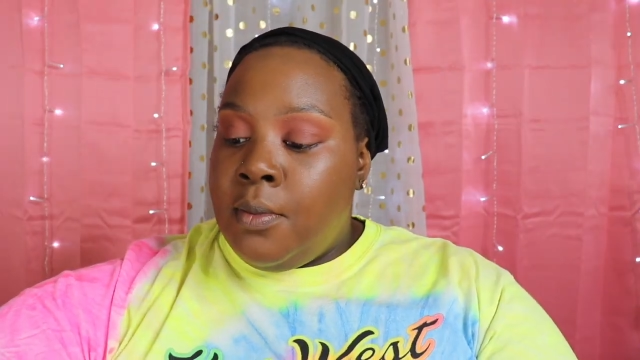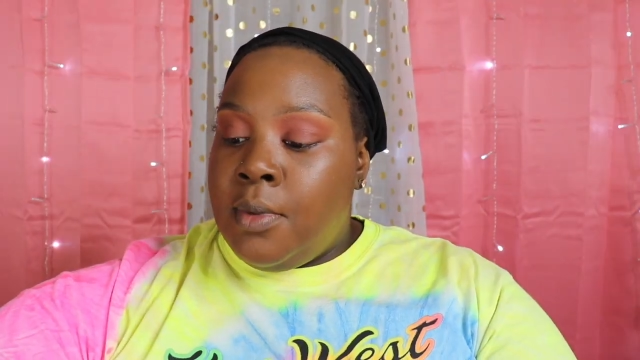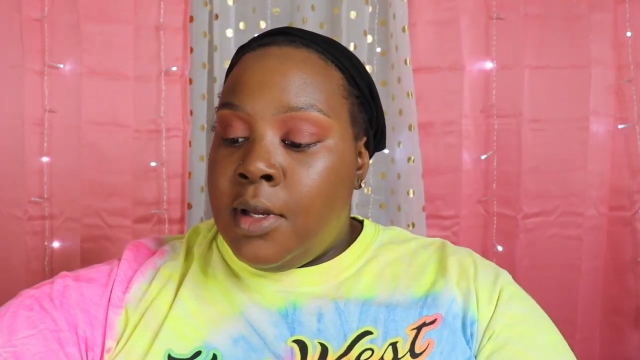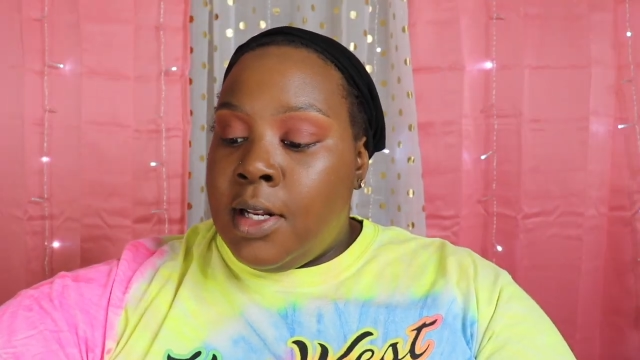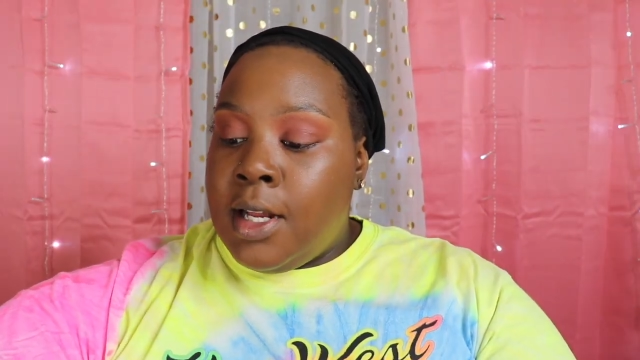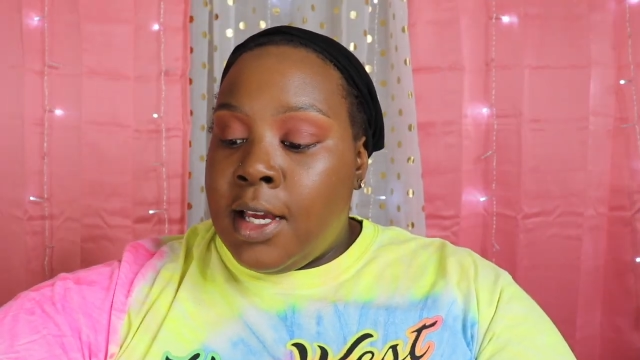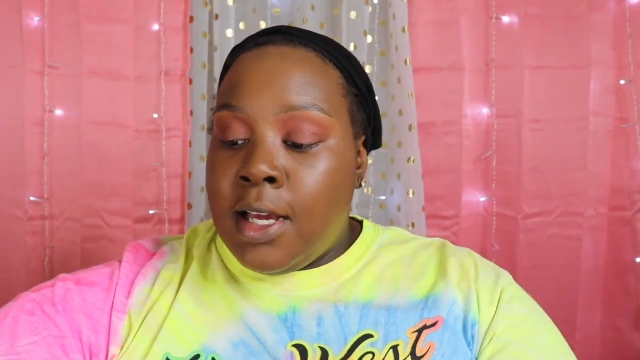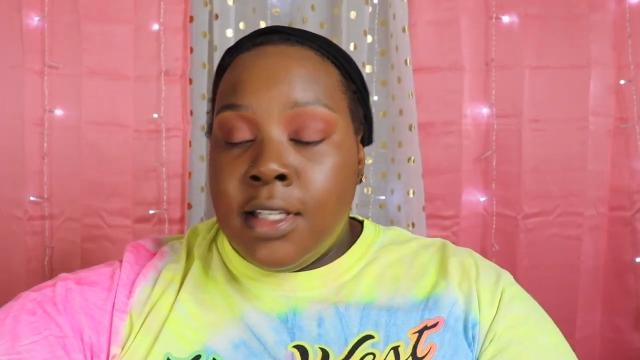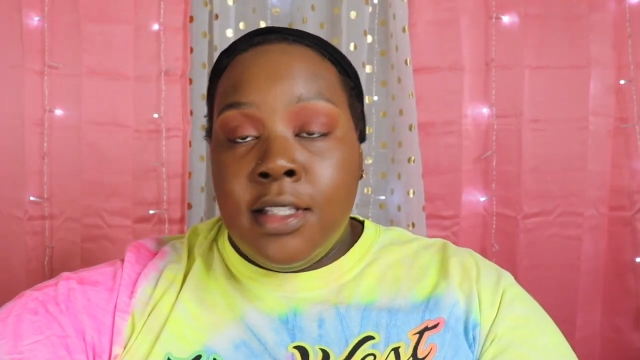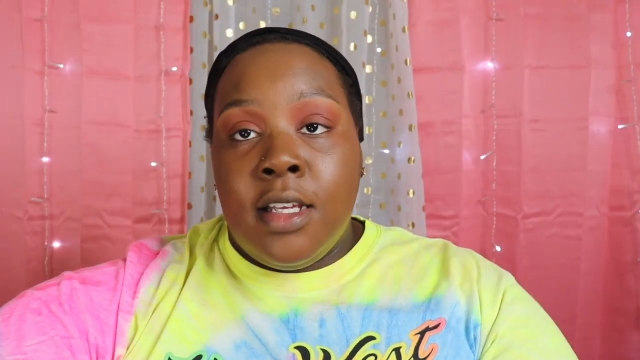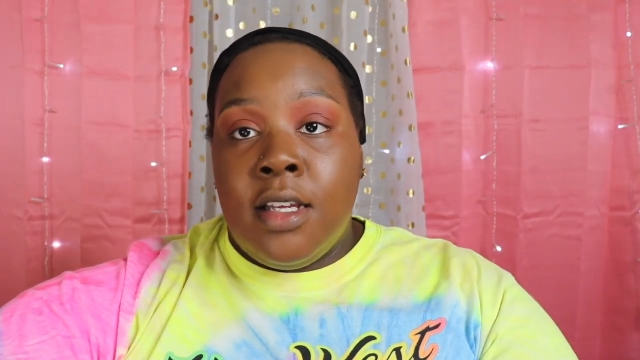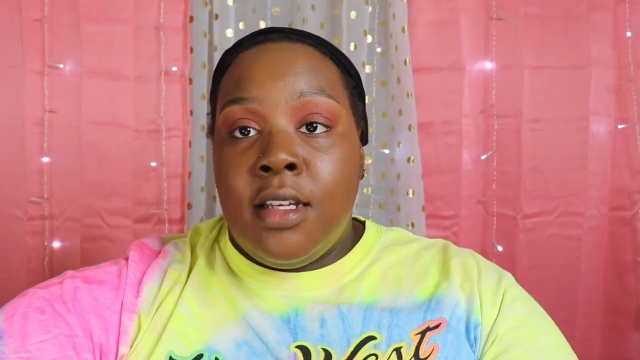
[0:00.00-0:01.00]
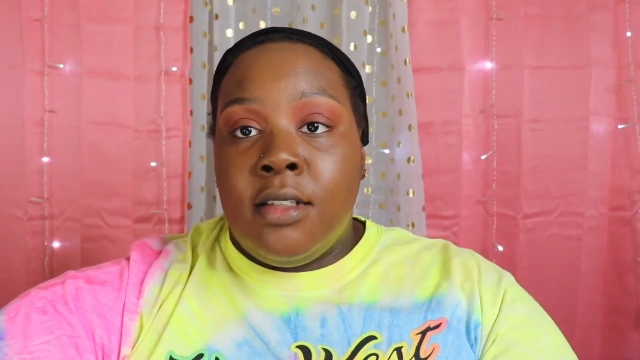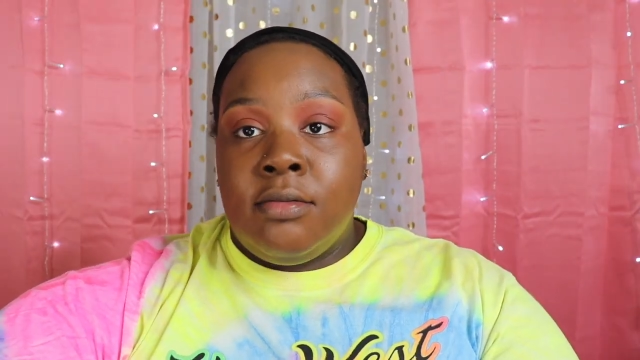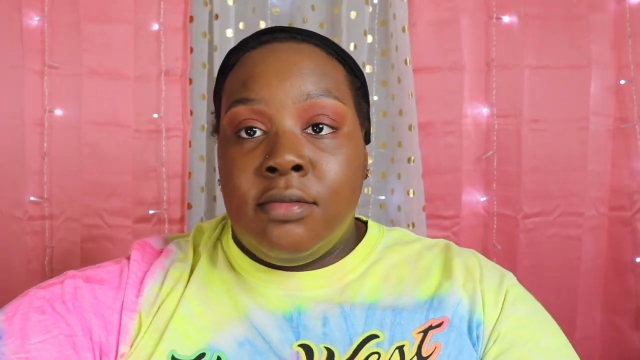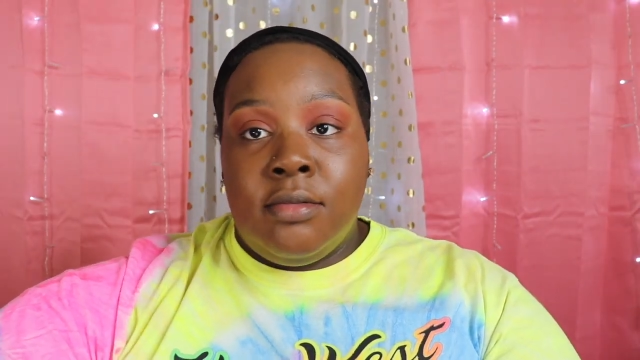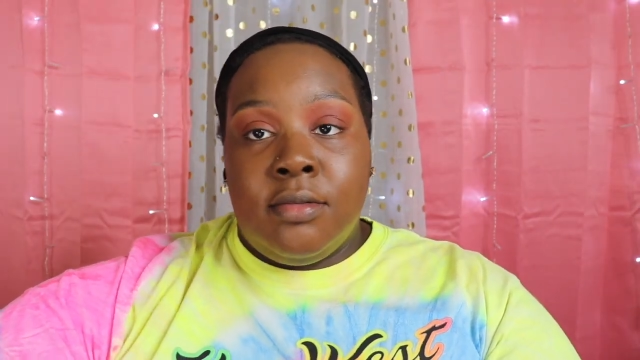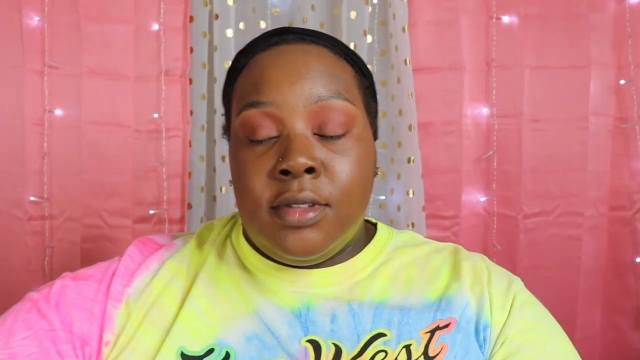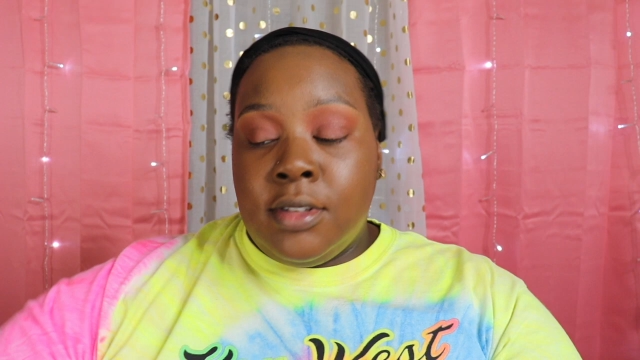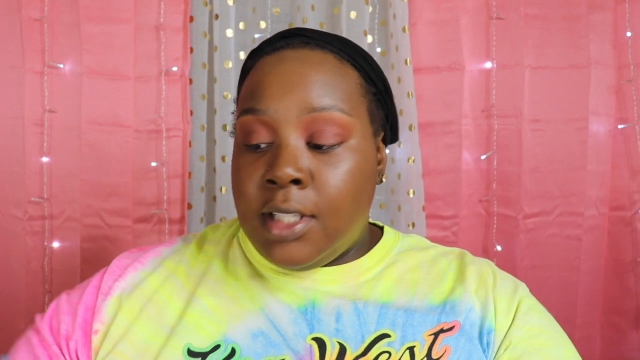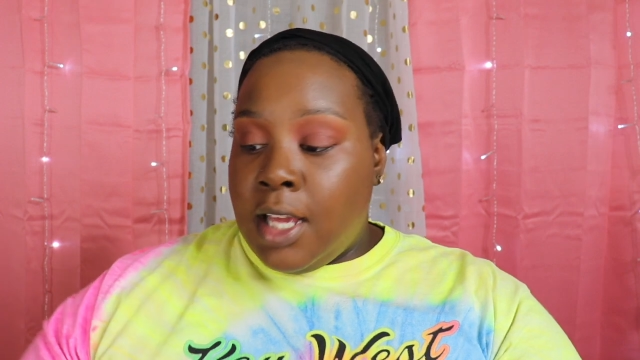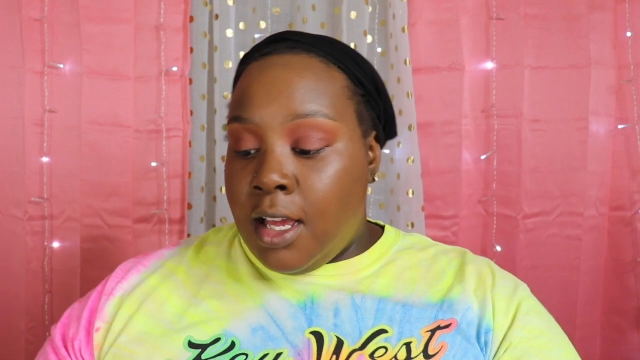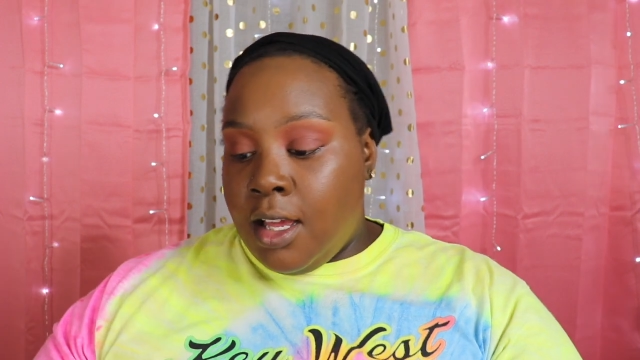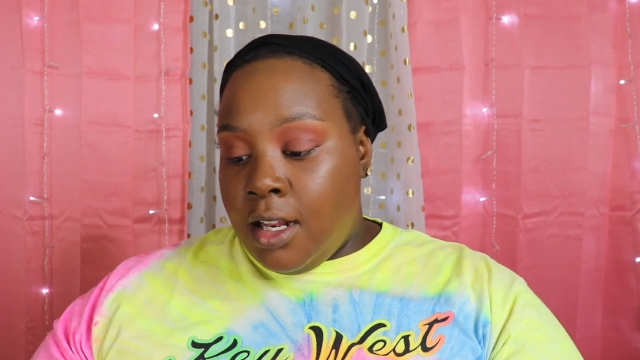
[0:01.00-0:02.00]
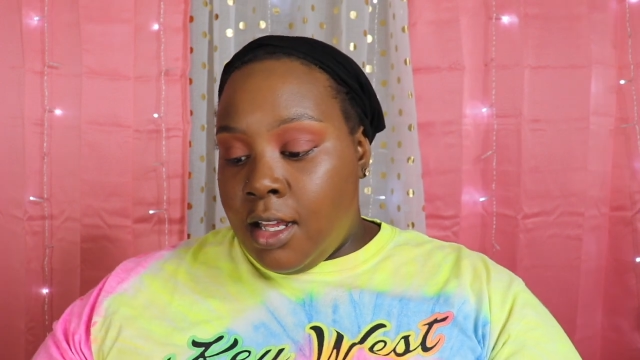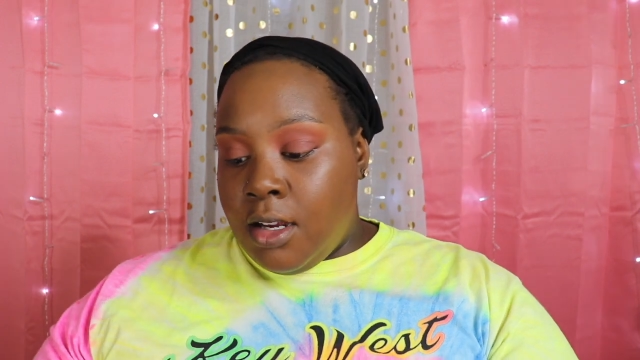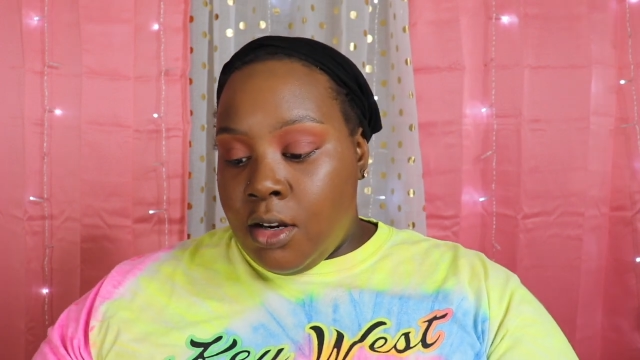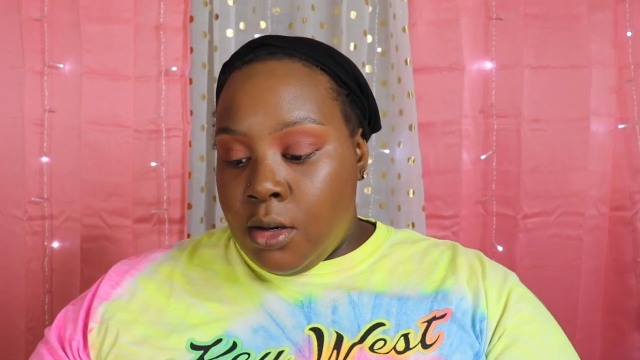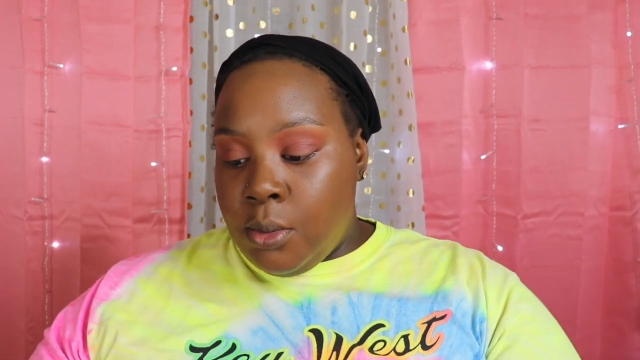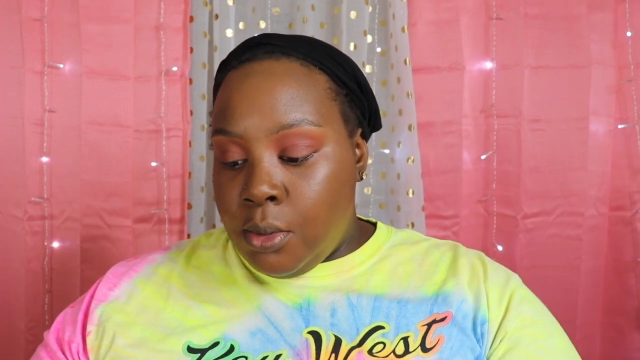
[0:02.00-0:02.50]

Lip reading: But like I said, that LA Girl